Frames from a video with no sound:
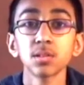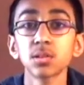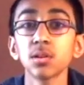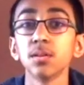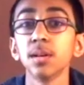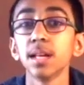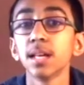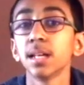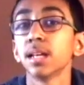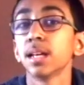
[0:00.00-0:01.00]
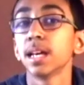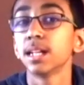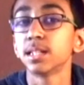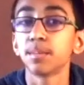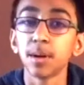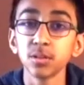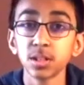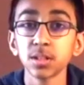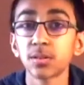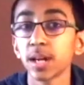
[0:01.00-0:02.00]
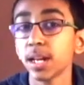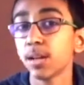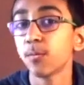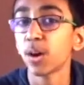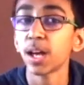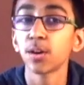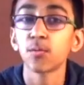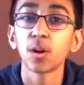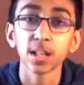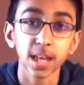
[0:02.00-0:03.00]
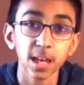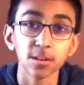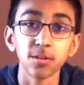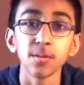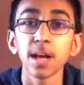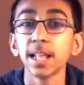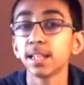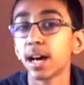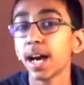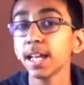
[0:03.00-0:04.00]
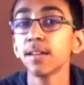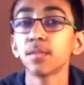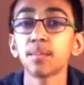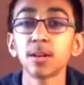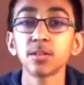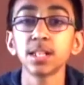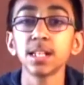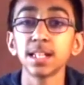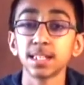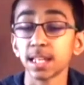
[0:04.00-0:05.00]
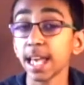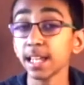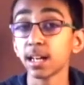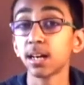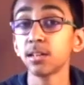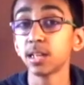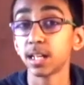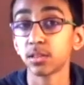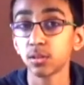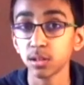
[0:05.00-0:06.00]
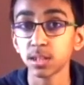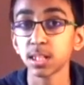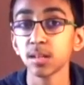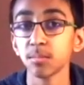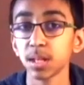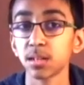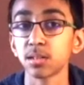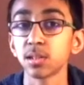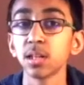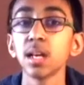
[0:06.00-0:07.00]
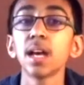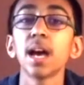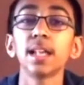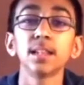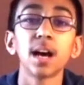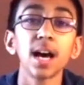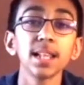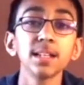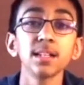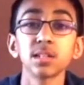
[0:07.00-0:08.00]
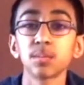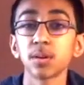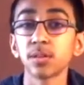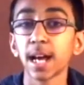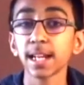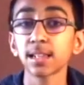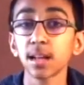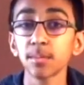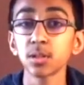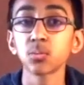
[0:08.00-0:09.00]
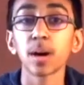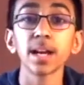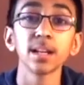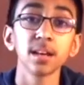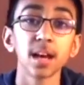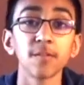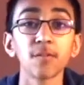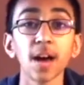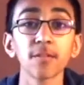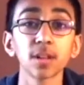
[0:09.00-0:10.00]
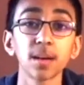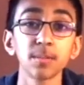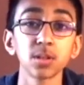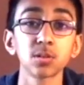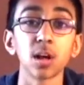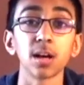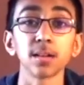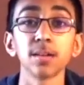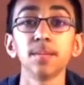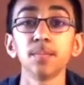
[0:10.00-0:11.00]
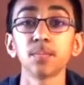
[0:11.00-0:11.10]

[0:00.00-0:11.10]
So, it is a mountain created via a volcano, and the height of the mountain is 813 meters, and the island is about 9 kilometers wide and 5 kilometers long.